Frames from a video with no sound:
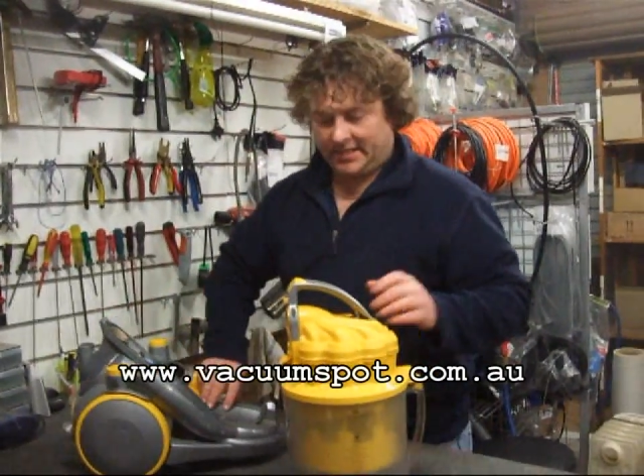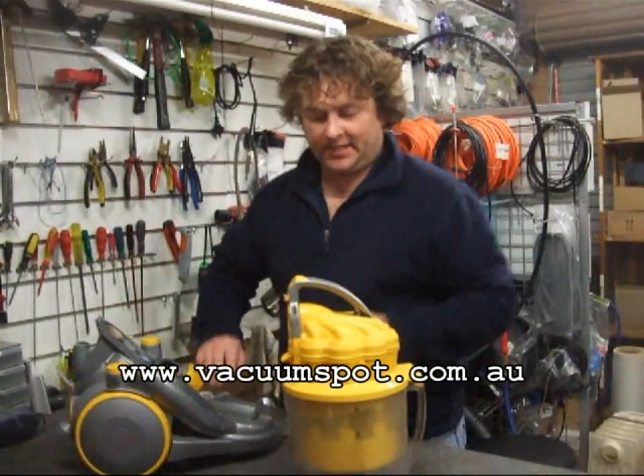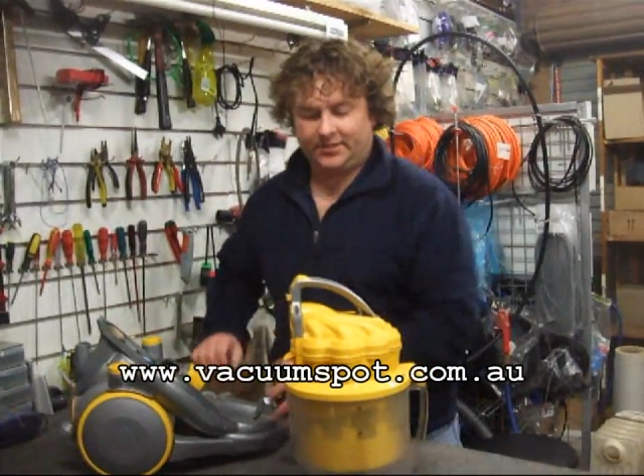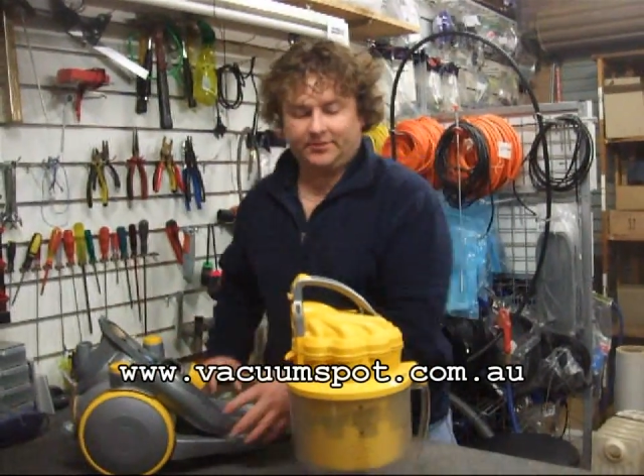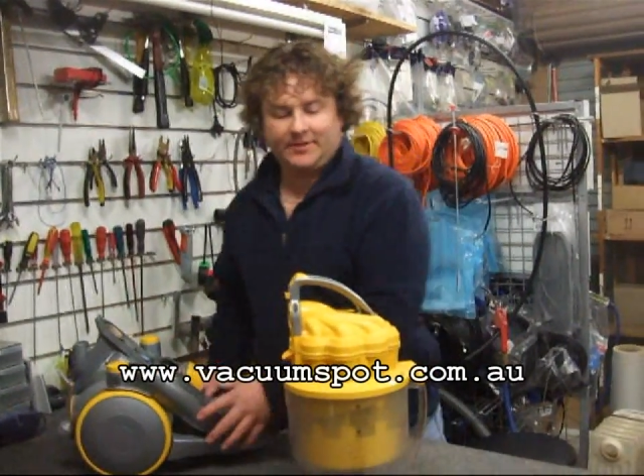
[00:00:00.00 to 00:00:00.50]

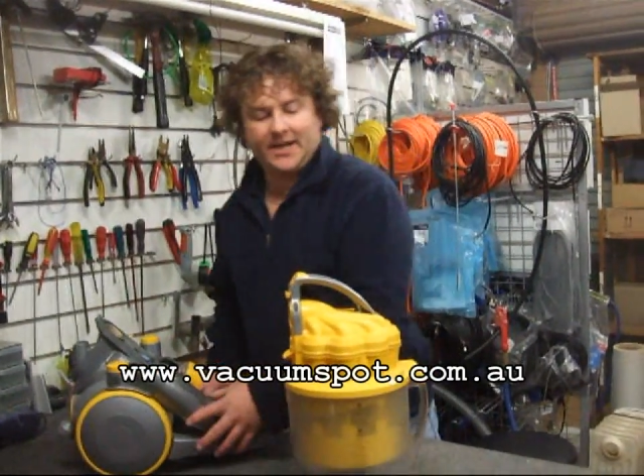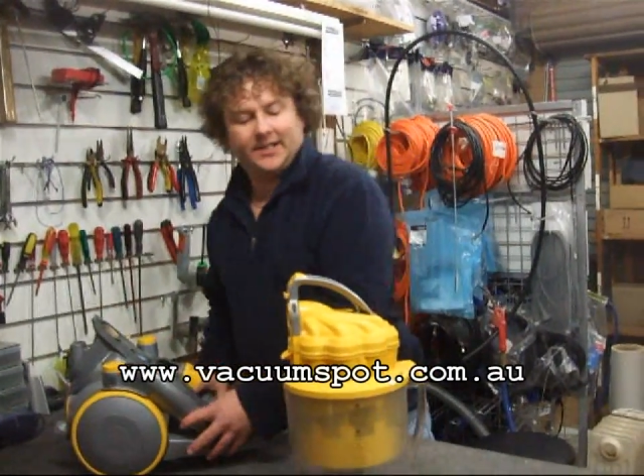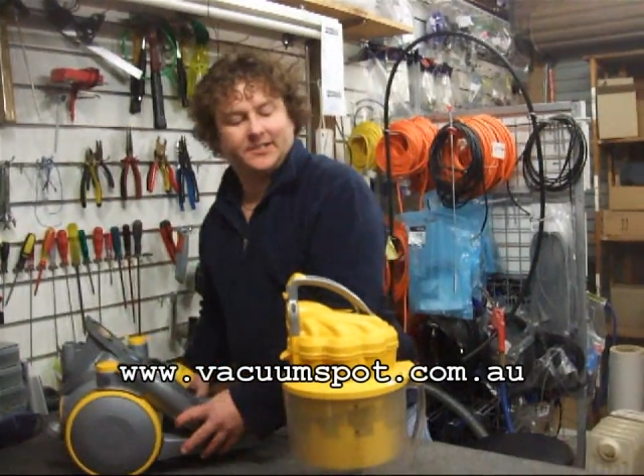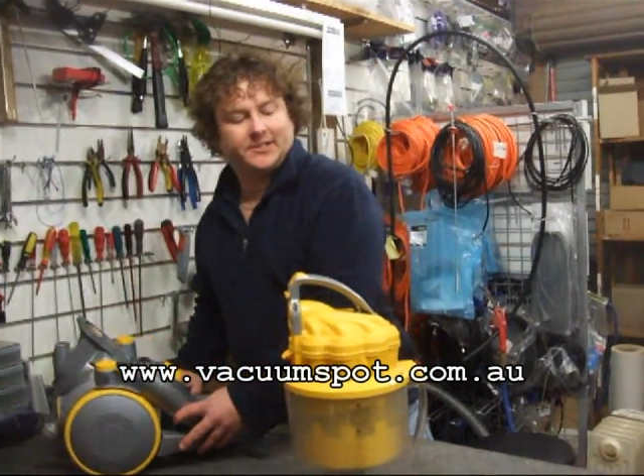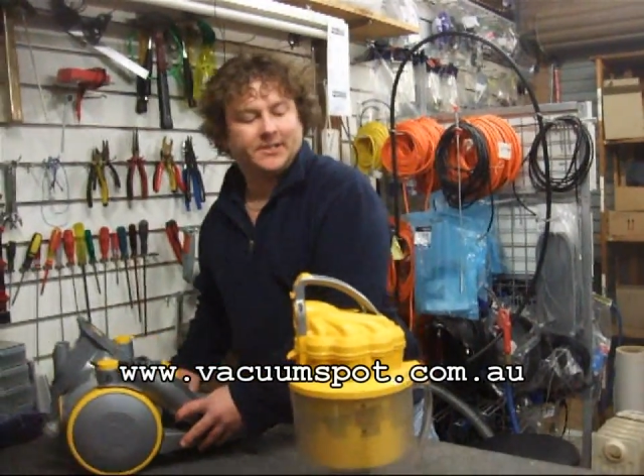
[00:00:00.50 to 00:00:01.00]
is the
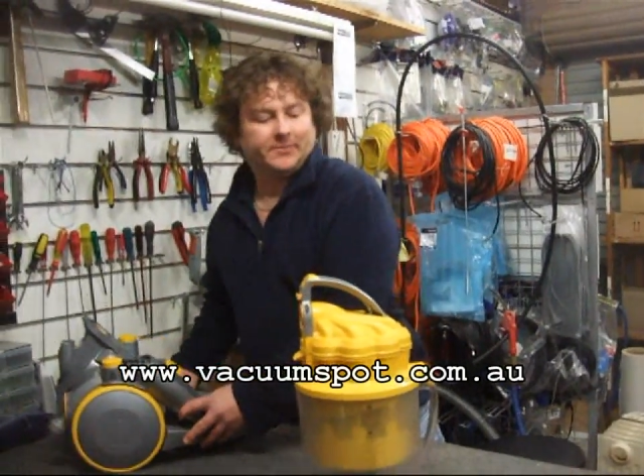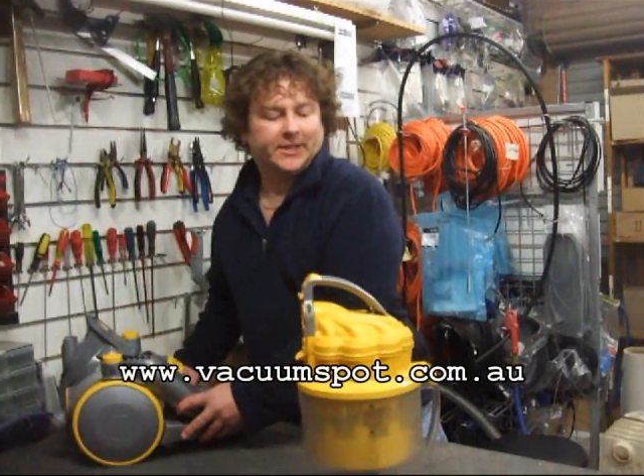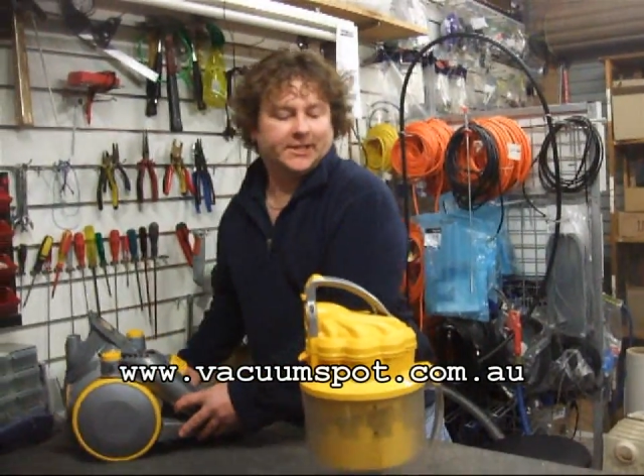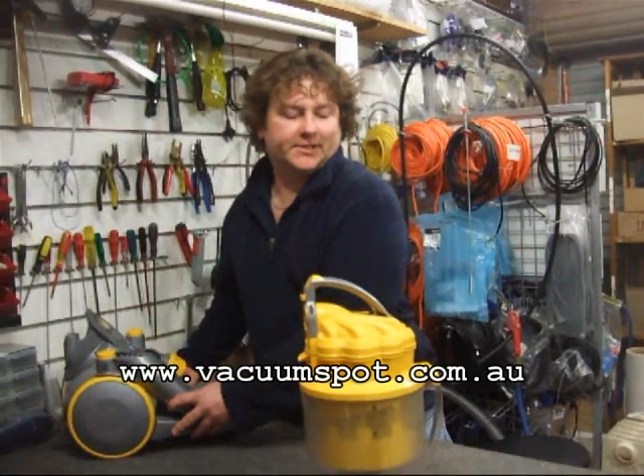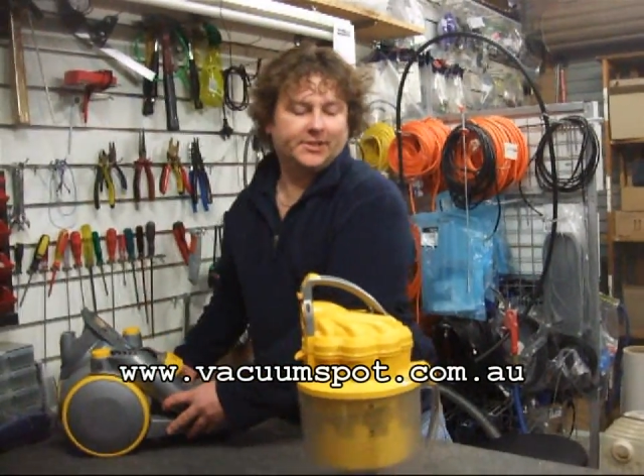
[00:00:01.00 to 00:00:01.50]
radix
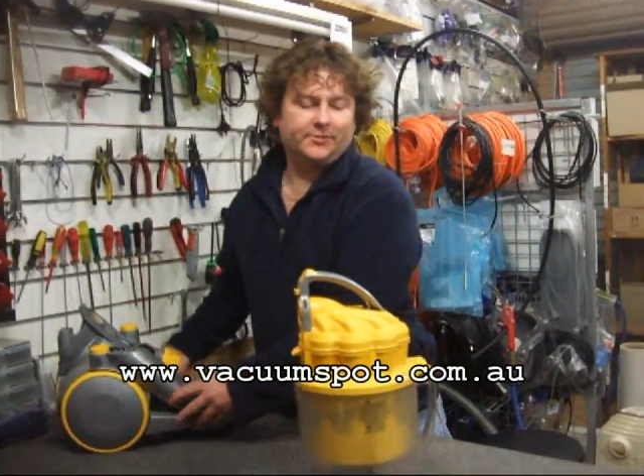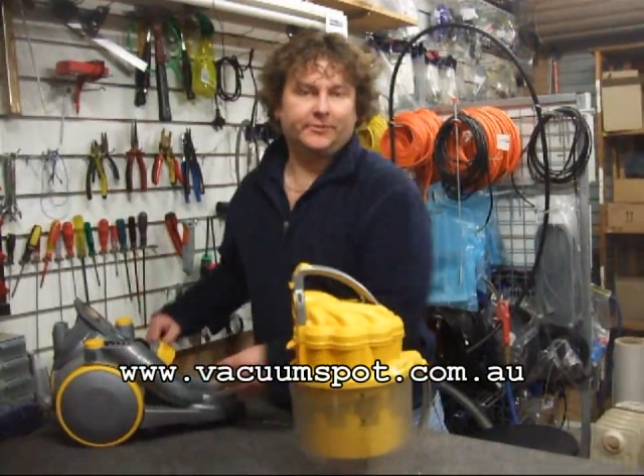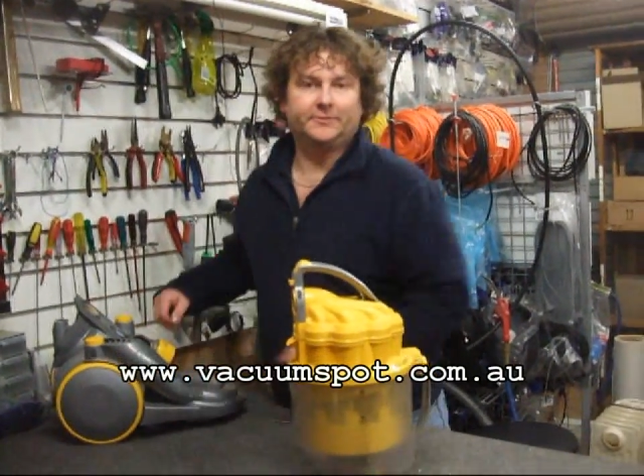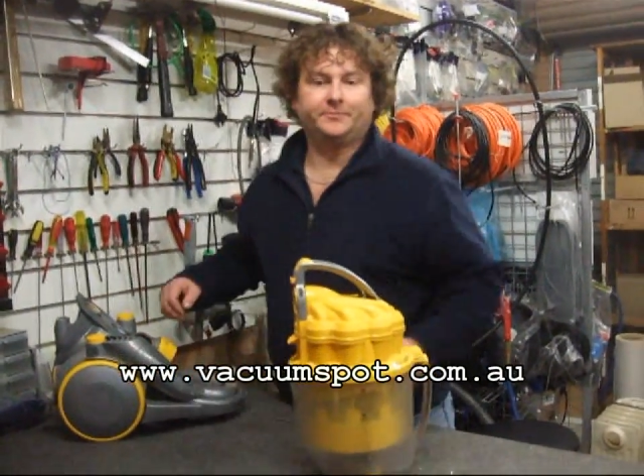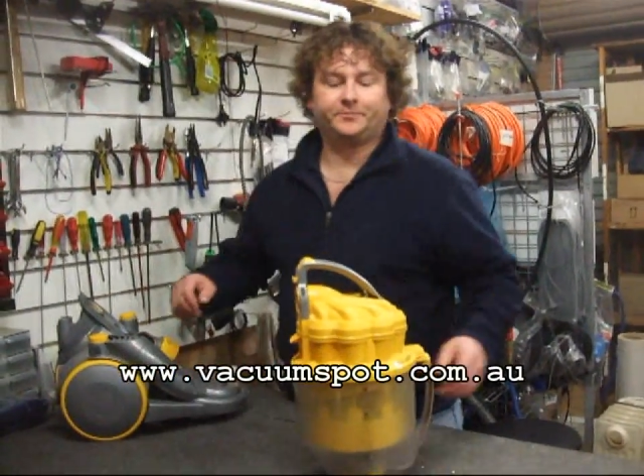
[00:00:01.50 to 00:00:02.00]
assembly itself.